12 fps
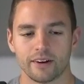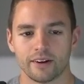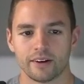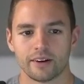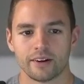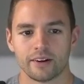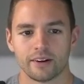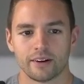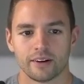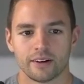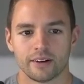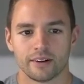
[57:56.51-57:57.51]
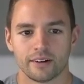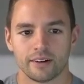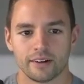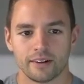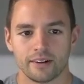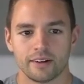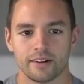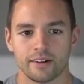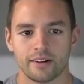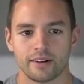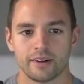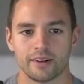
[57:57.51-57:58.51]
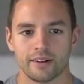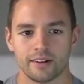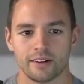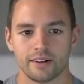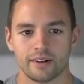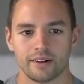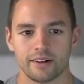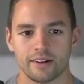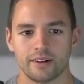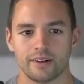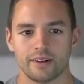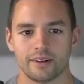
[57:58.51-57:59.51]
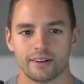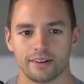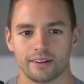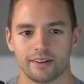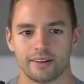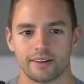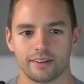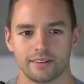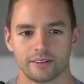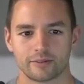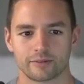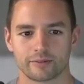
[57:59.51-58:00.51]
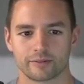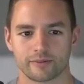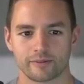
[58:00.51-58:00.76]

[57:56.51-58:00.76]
(not speaking)